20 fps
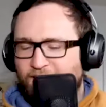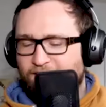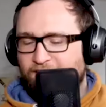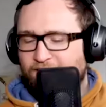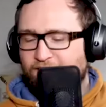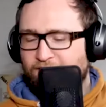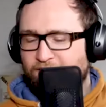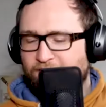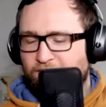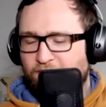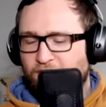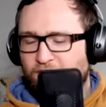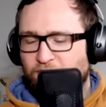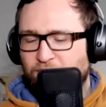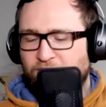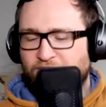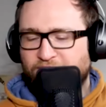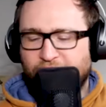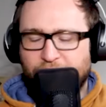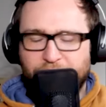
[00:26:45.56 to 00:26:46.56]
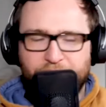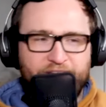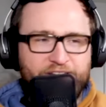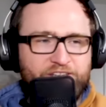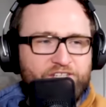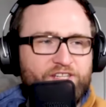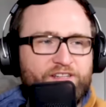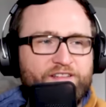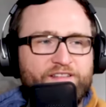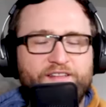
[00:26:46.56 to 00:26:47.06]
I already
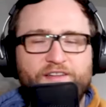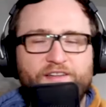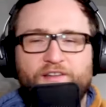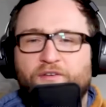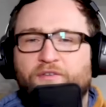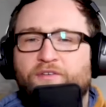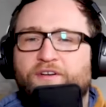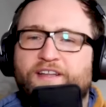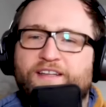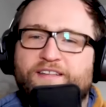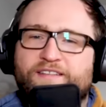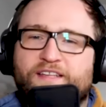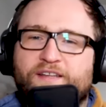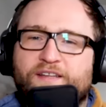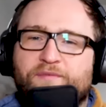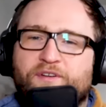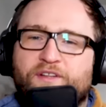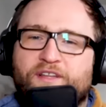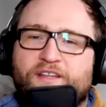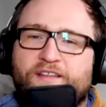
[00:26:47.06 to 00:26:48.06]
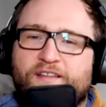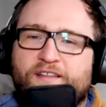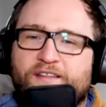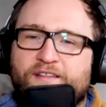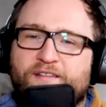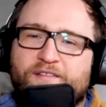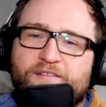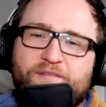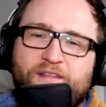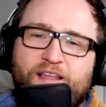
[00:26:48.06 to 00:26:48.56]
mentioned the Nordics, I want to
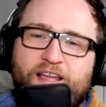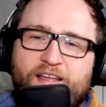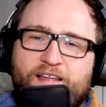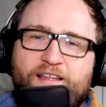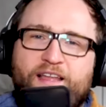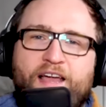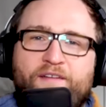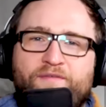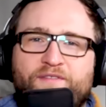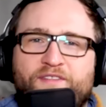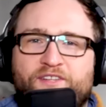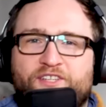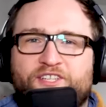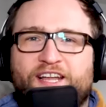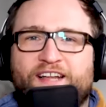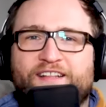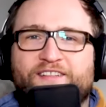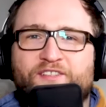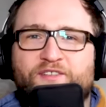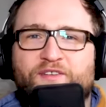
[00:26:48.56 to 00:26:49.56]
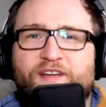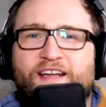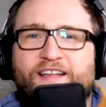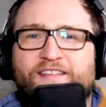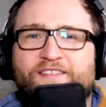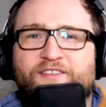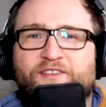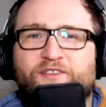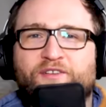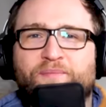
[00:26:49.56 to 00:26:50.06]
have the chance to
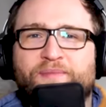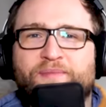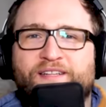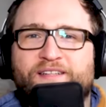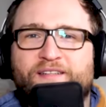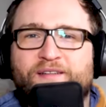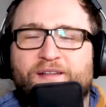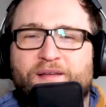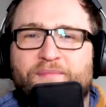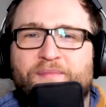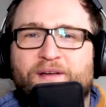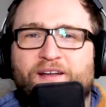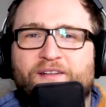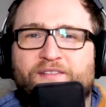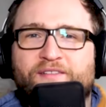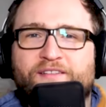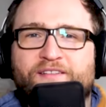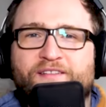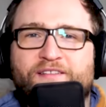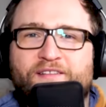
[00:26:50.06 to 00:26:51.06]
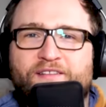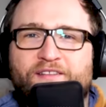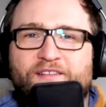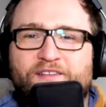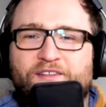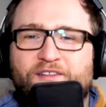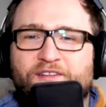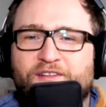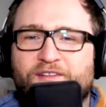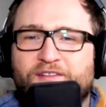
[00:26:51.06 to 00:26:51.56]
ask you a bit about
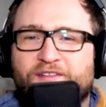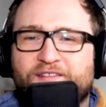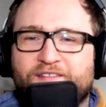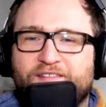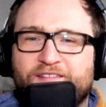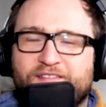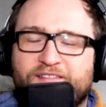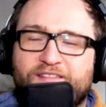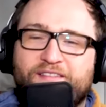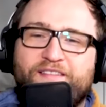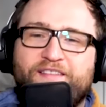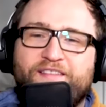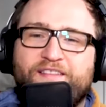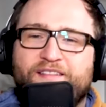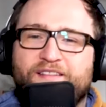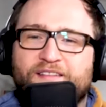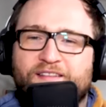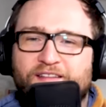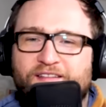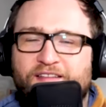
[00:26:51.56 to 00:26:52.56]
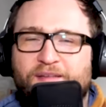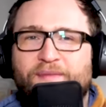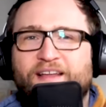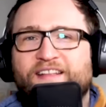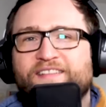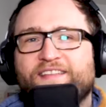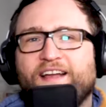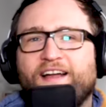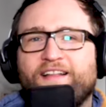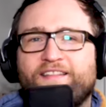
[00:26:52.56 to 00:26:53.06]
some
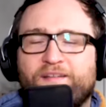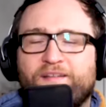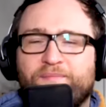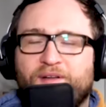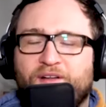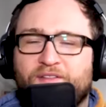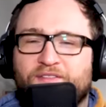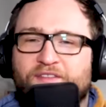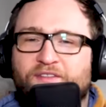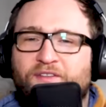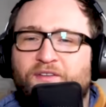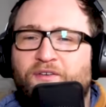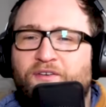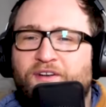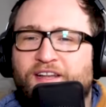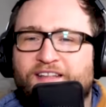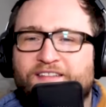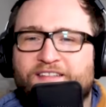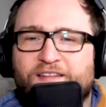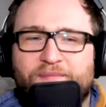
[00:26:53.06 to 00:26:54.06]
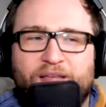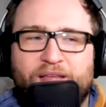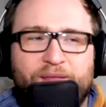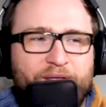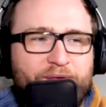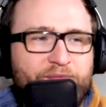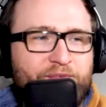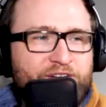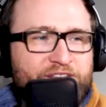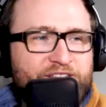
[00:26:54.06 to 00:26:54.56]
insights about the Nordics, and maybe
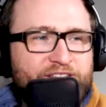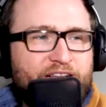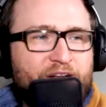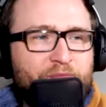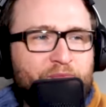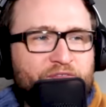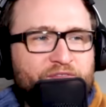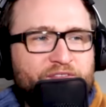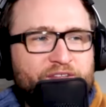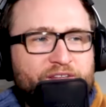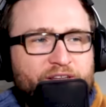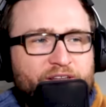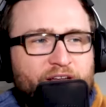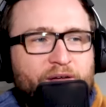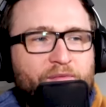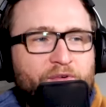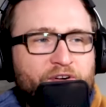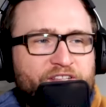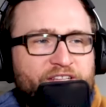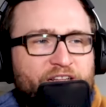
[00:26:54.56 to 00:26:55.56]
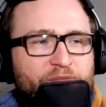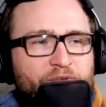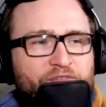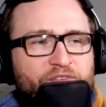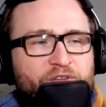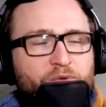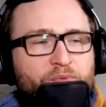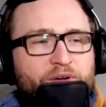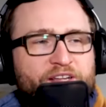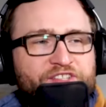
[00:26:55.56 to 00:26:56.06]
I want to start with the, I want to start with
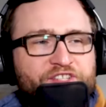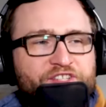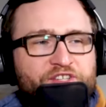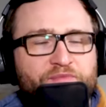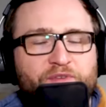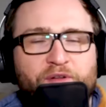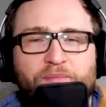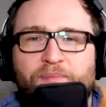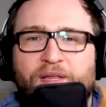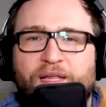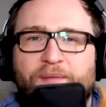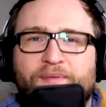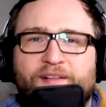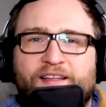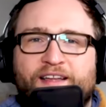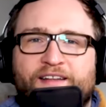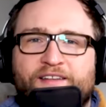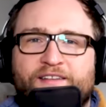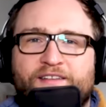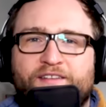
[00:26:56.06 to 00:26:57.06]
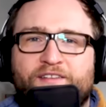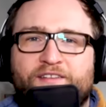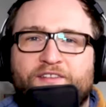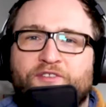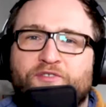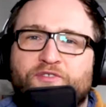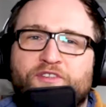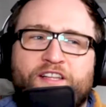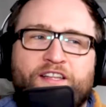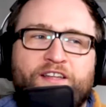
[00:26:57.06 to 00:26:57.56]
the question what people get
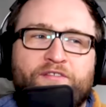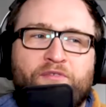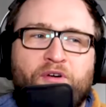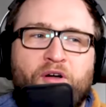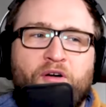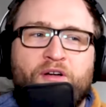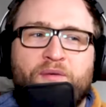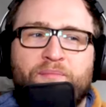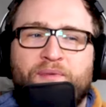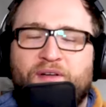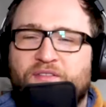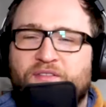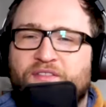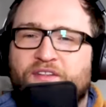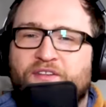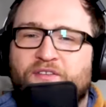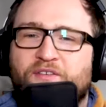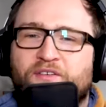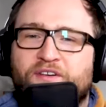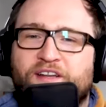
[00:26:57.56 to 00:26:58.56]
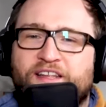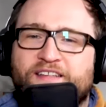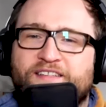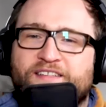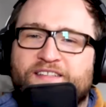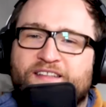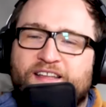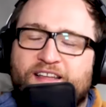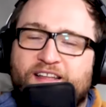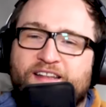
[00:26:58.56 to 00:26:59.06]
usually wrong about the
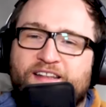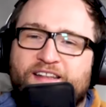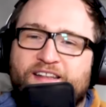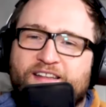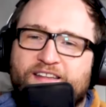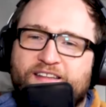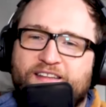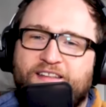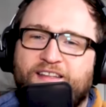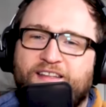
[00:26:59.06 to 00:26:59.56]
Nordics, and